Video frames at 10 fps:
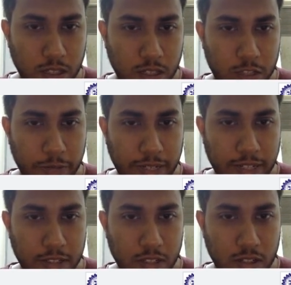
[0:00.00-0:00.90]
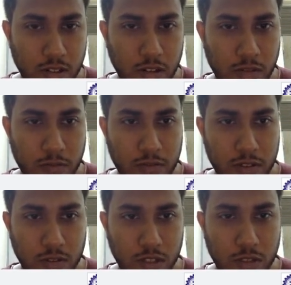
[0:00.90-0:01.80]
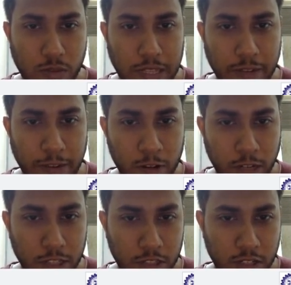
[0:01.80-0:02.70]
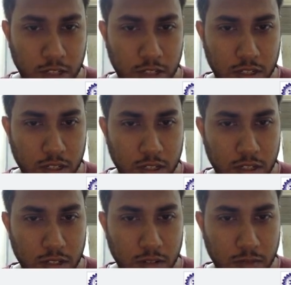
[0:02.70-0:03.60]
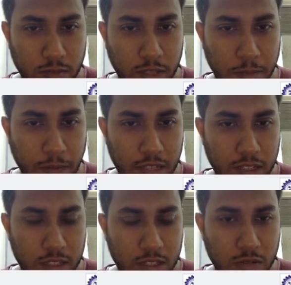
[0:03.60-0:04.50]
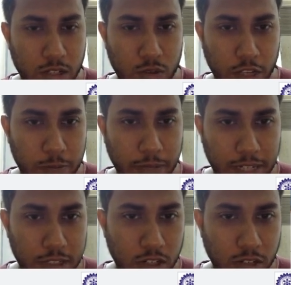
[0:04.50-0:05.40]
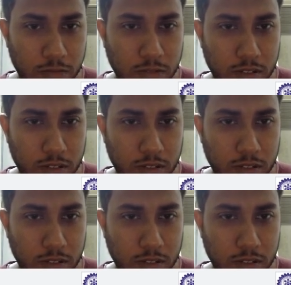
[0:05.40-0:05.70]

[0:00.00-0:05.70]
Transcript: Expectation of, so this will be the value function. V pi is equals to expectation of